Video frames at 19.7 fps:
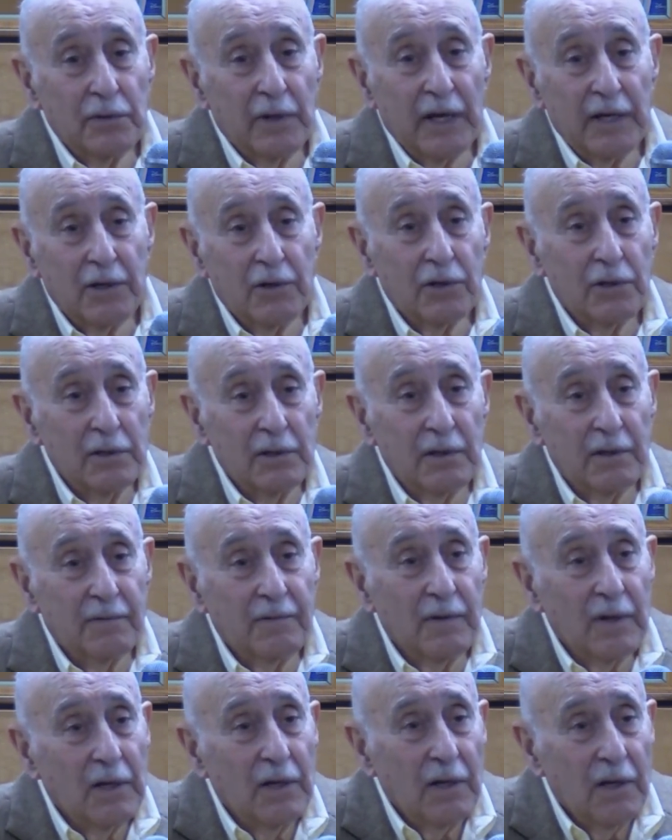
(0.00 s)
They couldn't
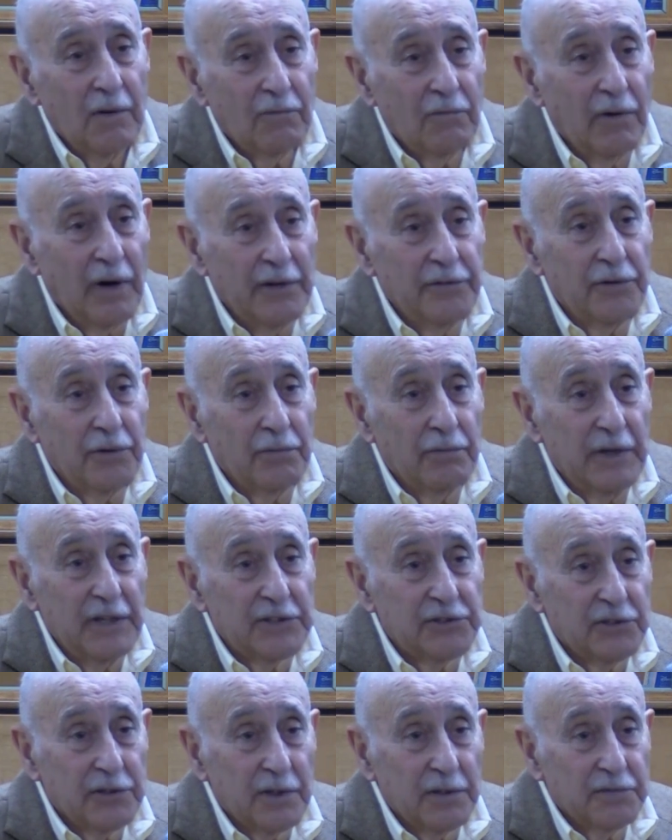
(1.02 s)
run the
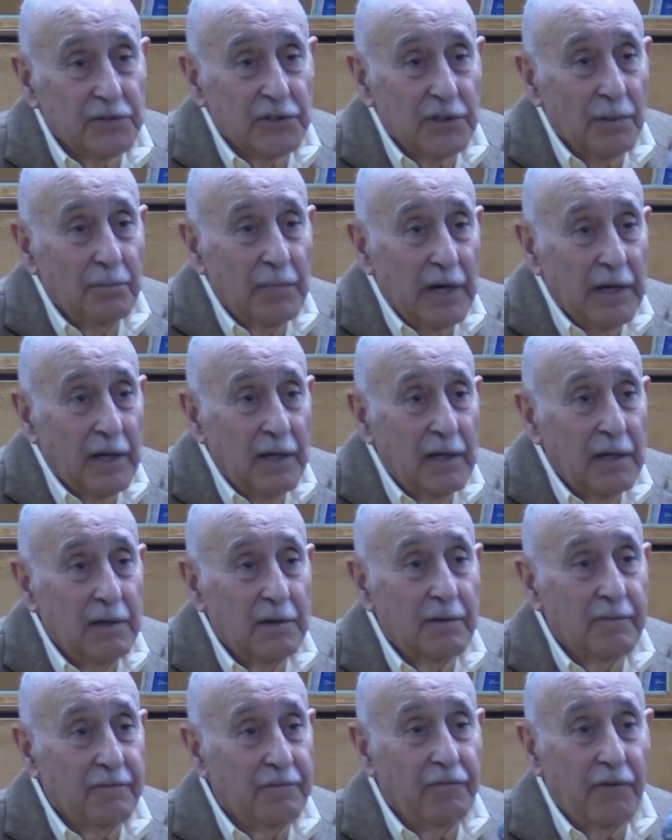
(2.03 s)
risk of somebody
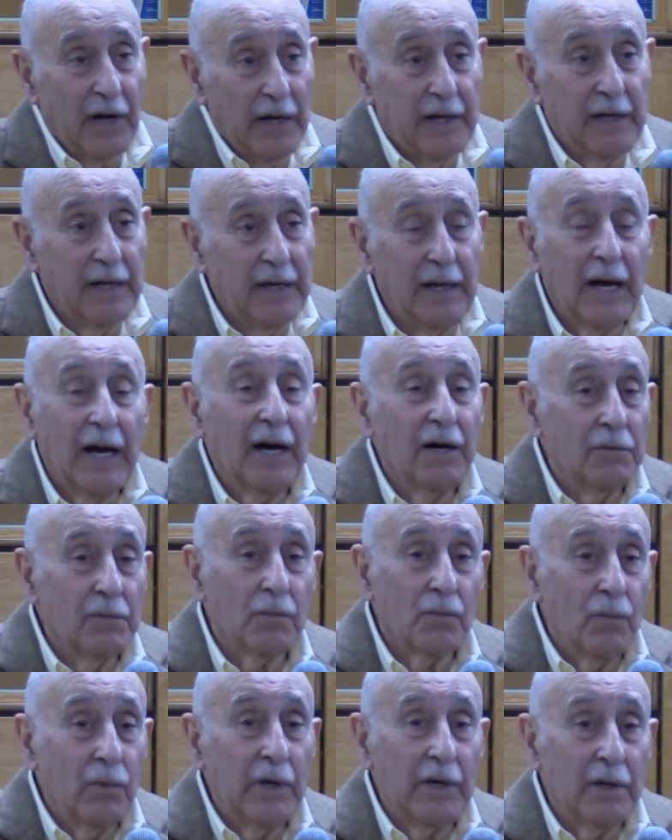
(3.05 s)
finding
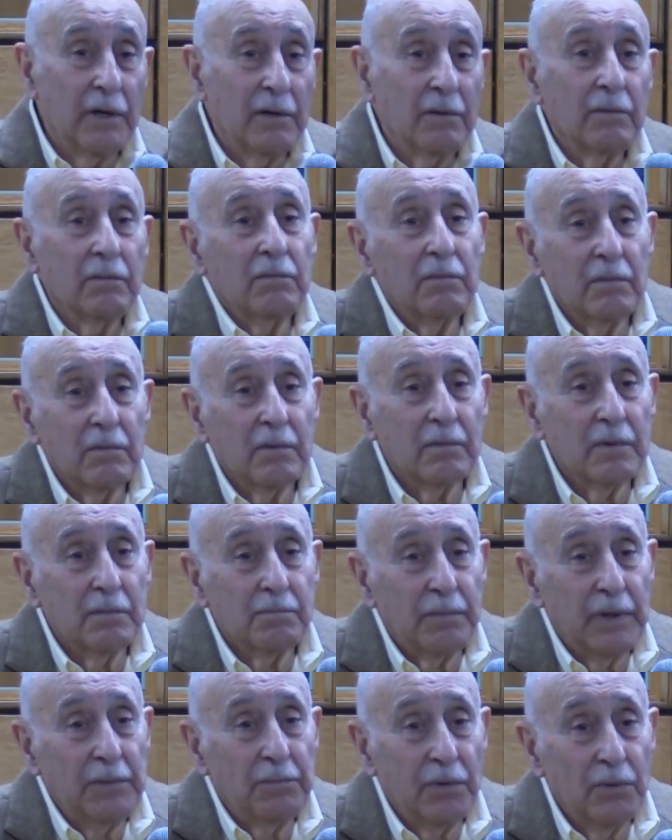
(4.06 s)
out where
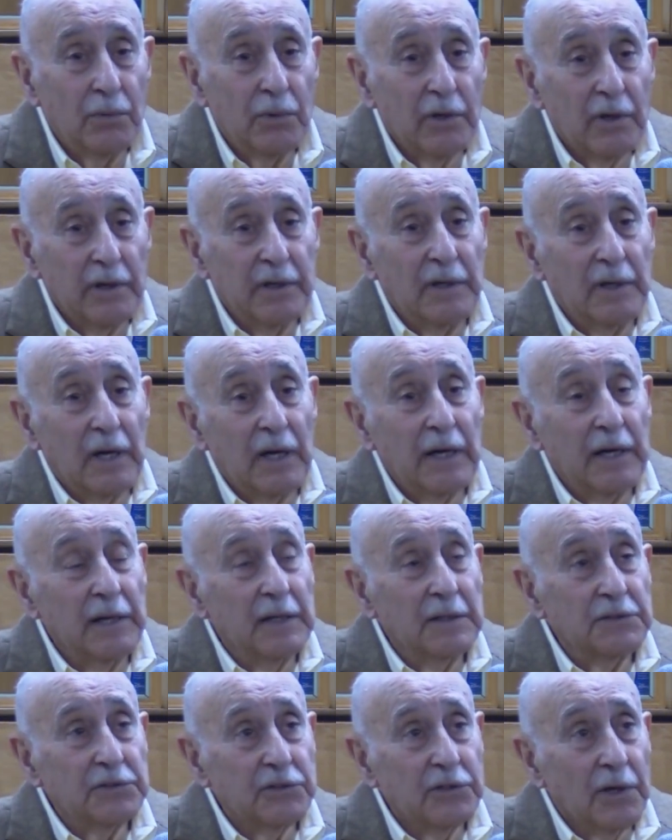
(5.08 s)
people were in
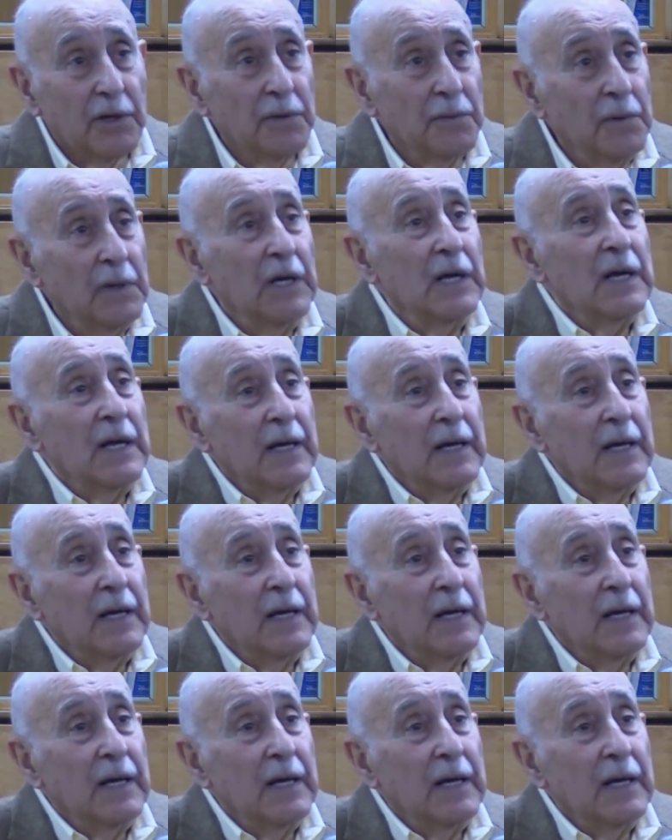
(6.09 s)
hiding. So